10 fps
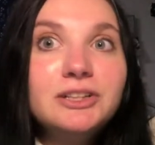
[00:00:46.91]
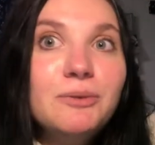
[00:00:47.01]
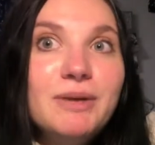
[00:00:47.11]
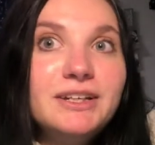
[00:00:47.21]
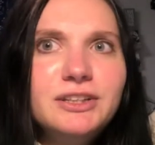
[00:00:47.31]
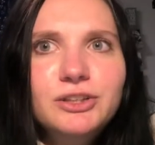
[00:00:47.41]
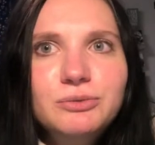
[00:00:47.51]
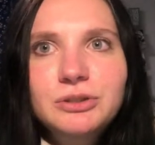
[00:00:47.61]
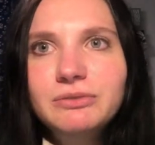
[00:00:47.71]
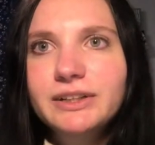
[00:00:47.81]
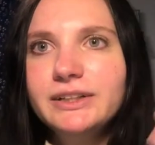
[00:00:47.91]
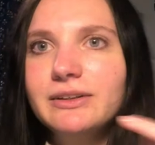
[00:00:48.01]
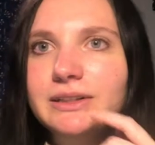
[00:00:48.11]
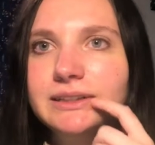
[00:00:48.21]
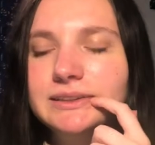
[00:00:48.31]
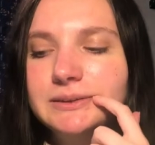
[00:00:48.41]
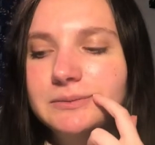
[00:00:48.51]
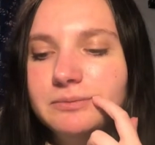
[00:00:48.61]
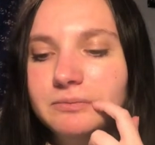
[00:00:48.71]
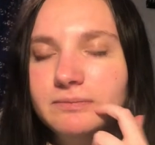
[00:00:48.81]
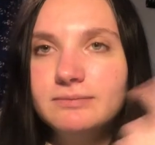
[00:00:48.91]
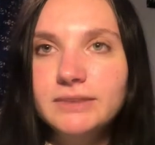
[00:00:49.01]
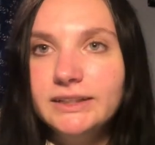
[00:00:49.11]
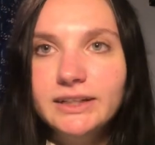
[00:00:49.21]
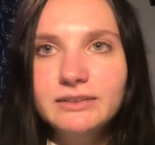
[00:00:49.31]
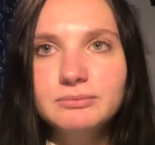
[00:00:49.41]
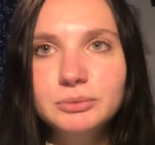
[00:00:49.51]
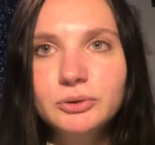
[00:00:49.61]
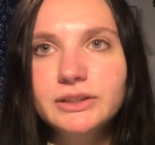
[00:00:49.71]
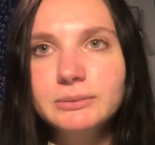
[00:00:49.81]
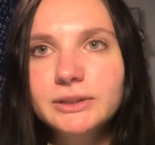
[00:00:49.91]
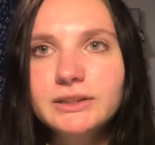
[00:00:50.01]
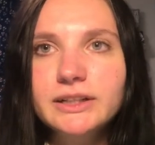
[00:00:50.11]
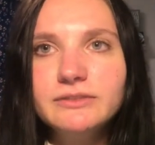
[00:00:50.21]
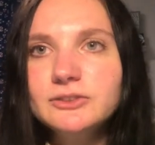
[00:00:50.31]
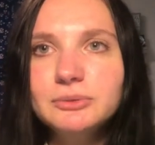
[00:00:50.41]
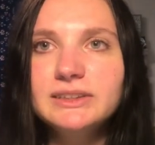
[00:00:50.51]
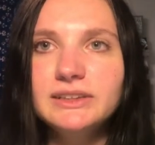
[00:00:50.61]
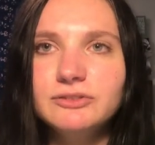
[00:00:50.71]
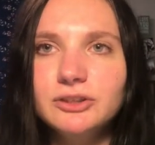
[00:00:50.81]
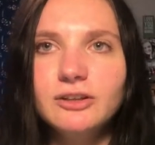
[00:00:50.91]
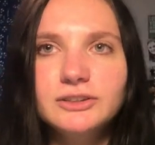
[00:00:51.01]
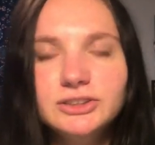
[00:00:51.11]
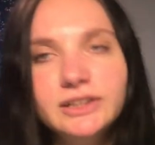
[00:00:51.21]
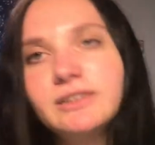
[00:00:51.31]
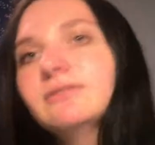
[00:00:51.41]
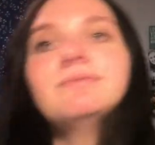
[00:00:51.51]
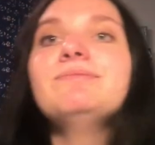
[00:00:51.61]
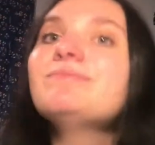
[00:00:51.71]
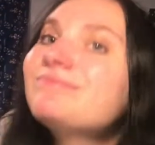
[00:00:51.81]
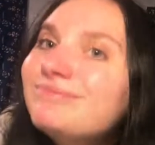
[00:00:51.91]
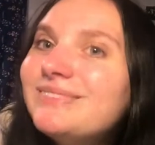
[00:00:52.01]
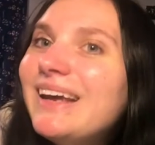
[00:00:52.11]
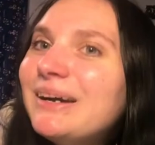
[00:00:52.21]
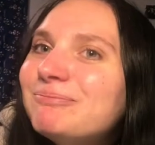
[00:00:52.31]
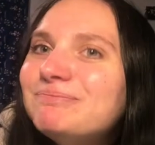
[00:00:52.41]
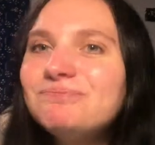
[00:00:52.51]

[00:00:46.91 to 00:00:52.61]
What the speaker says: you know, make a YouTube video, because, again, boredom, and I have 2 weeks left of college, and yeah.